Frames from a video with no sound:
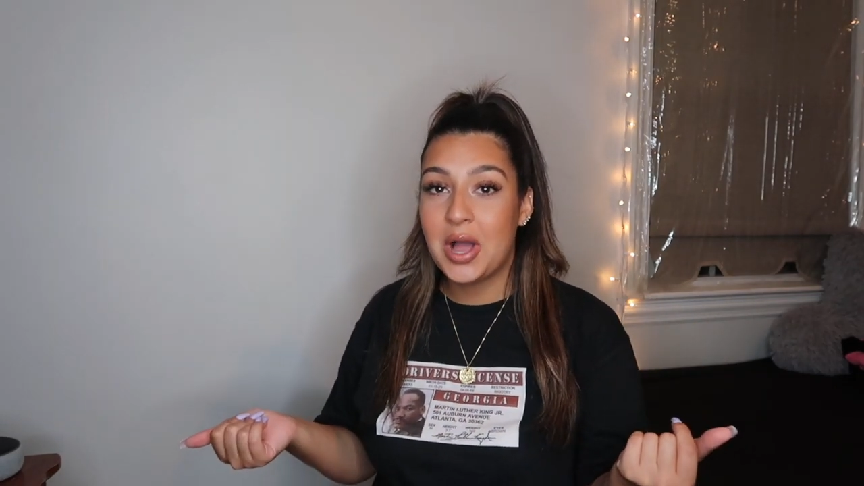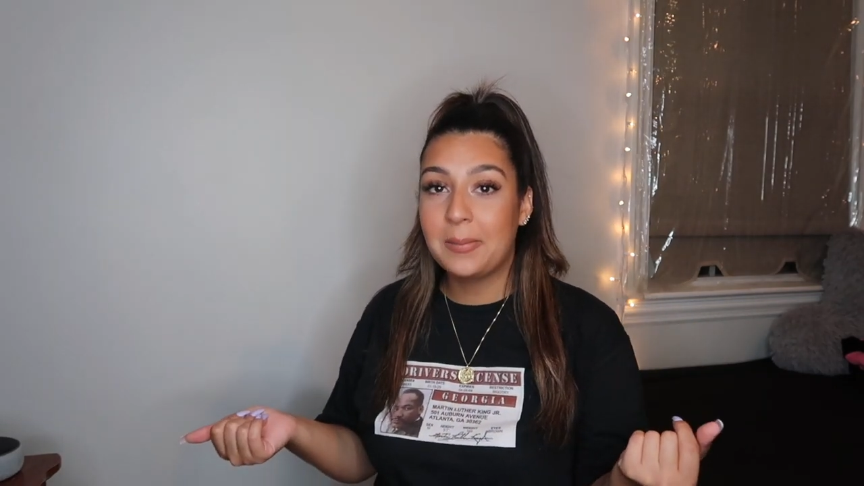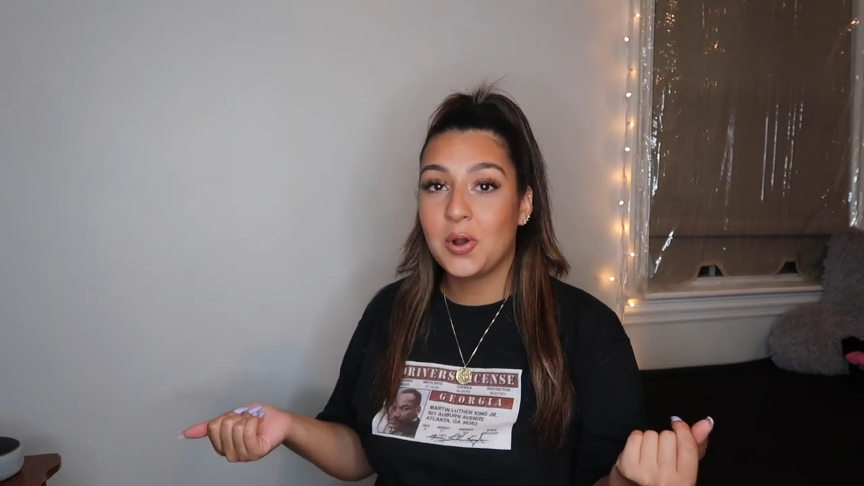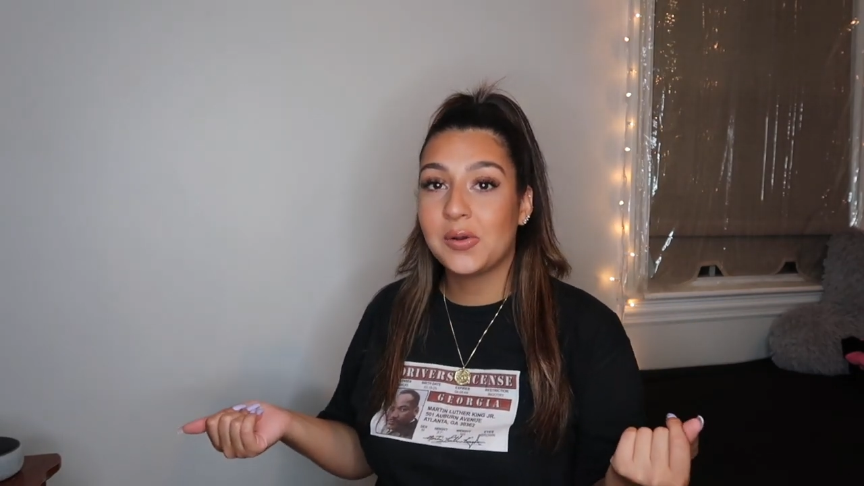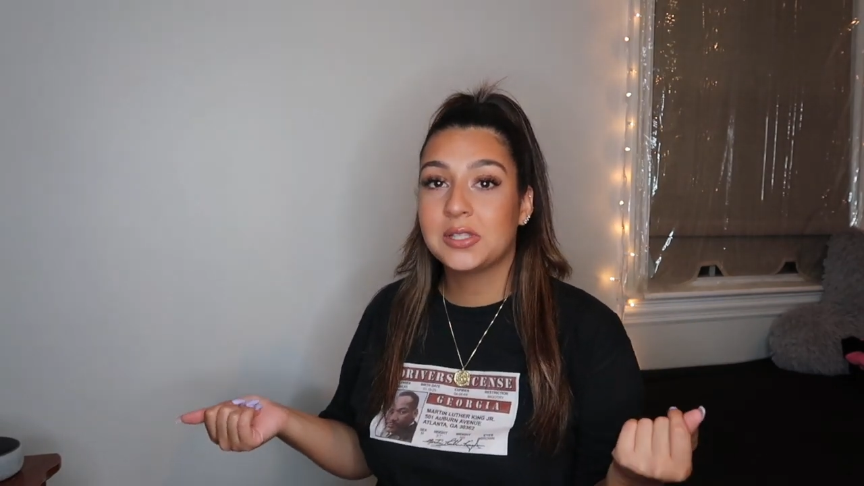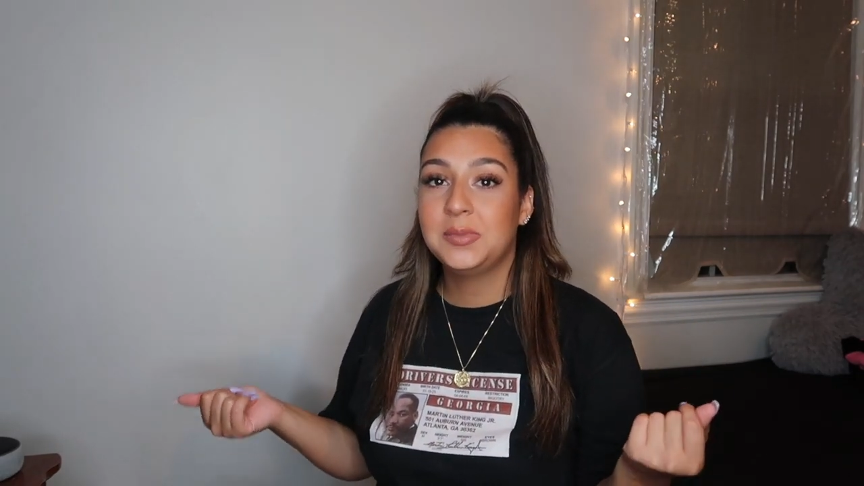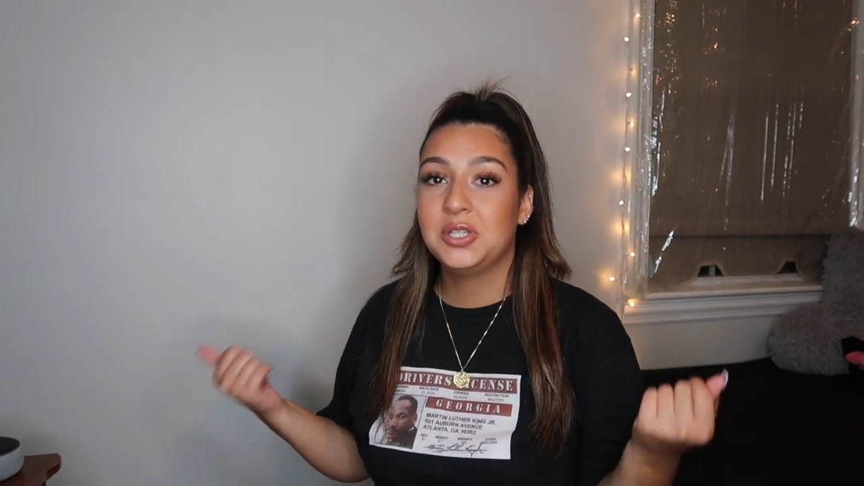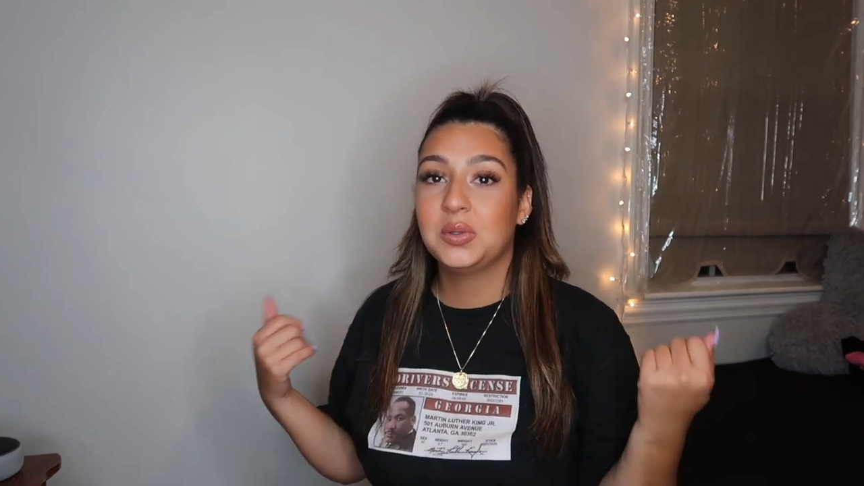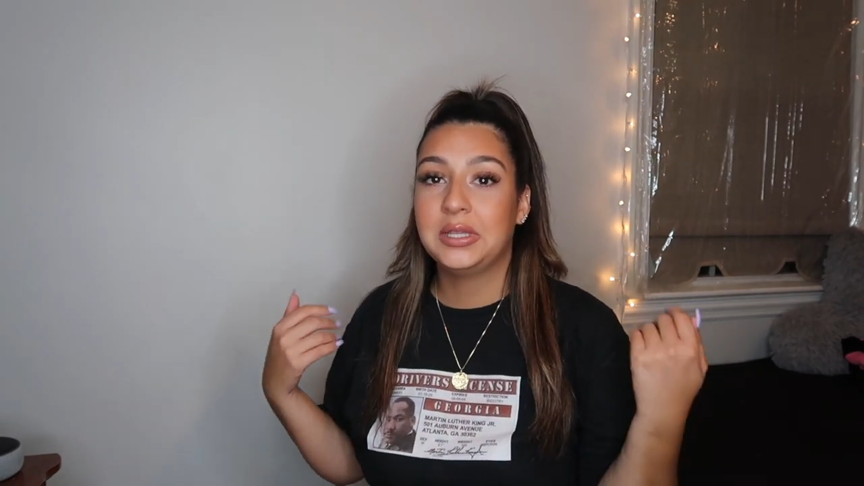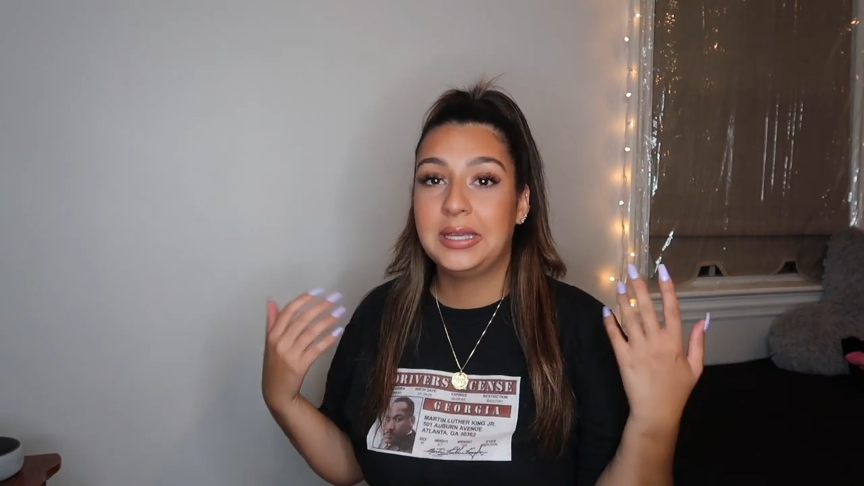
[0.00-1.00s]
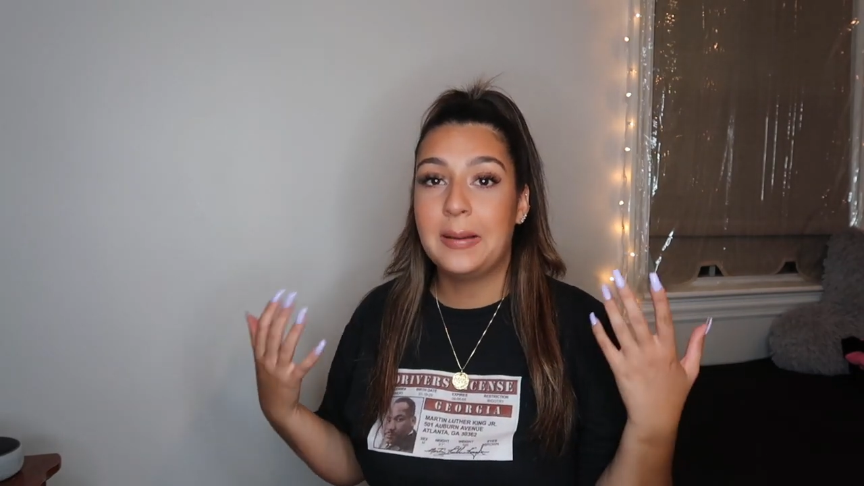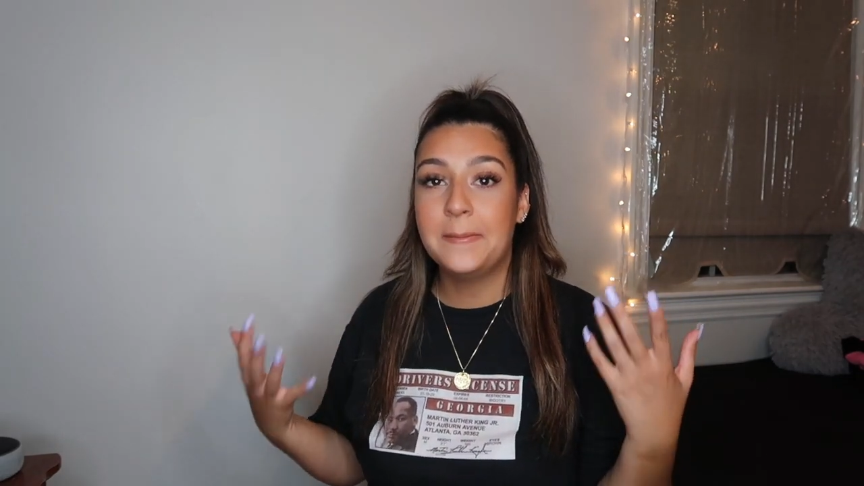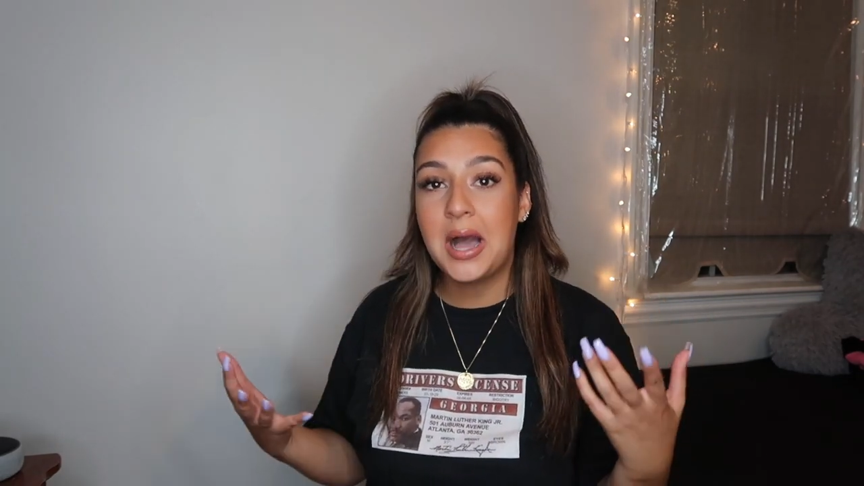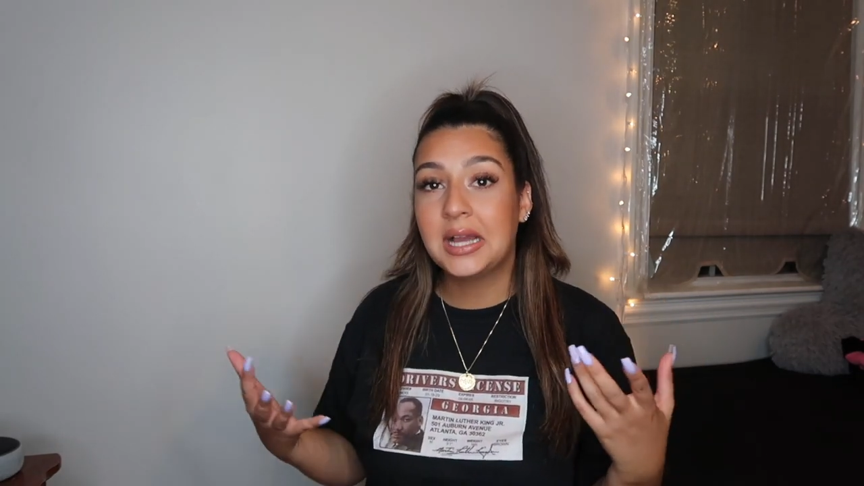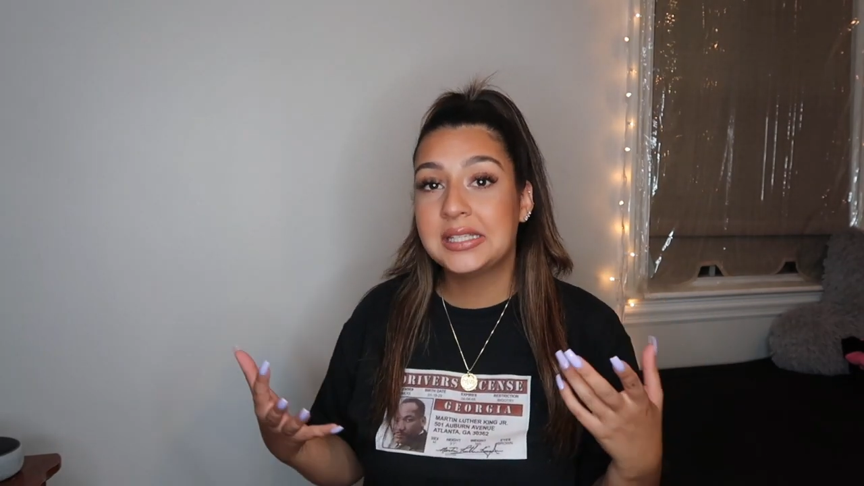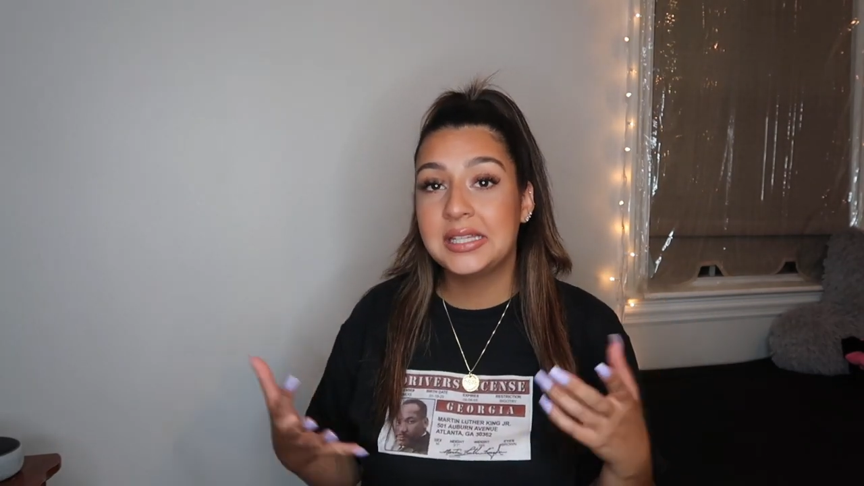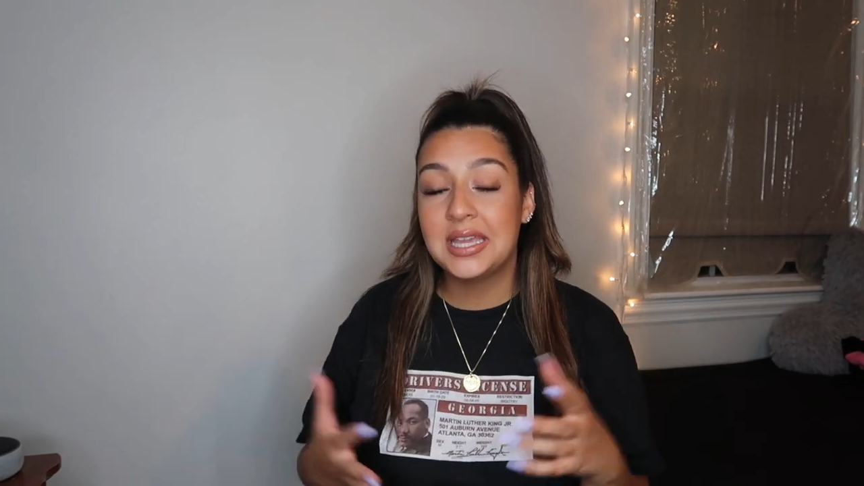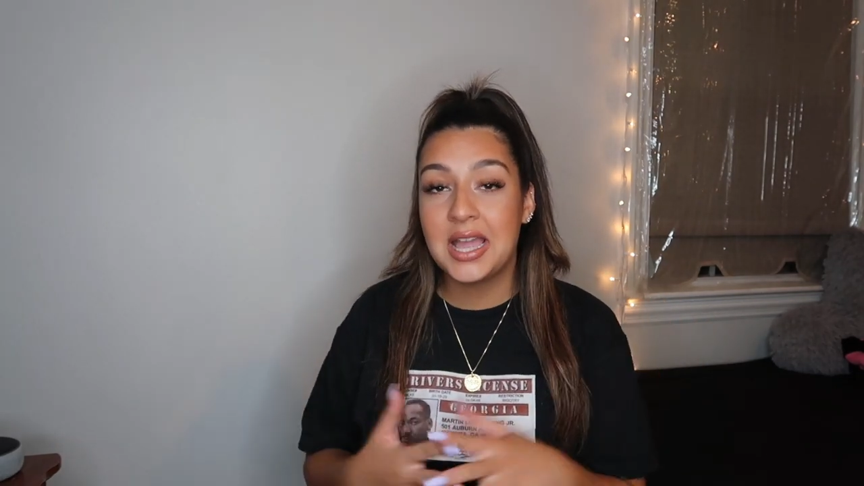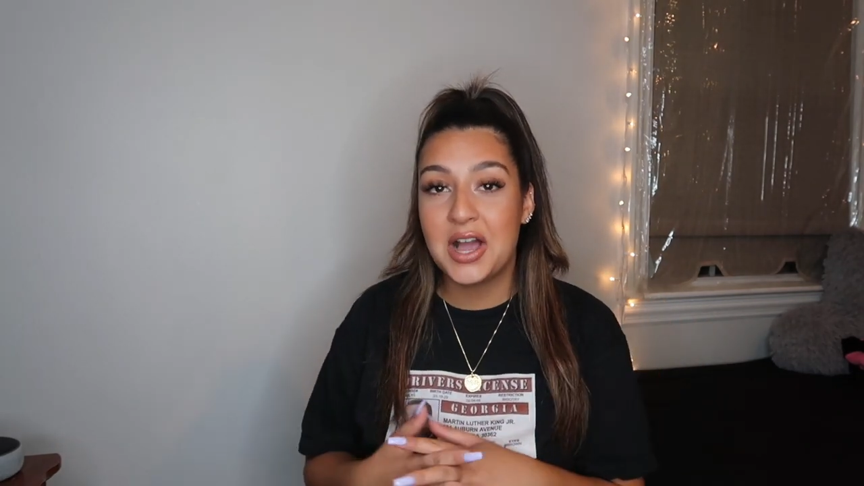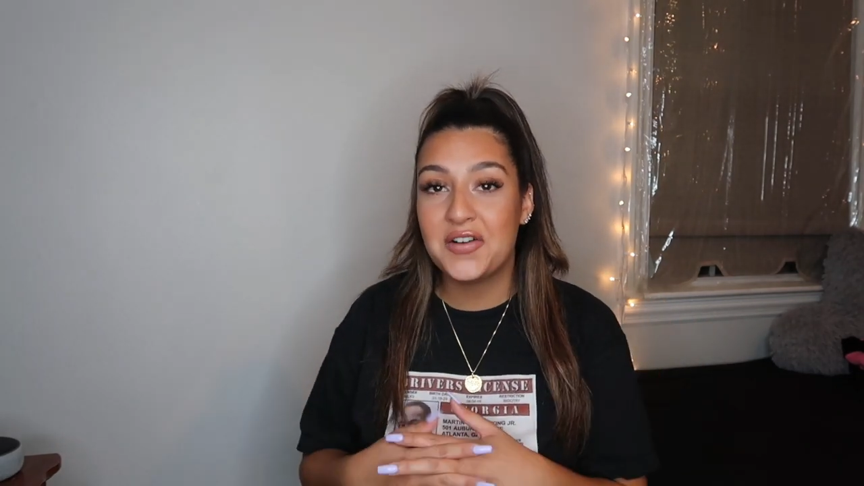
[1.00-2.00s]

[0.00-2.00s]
I'm going to be doing the unboxing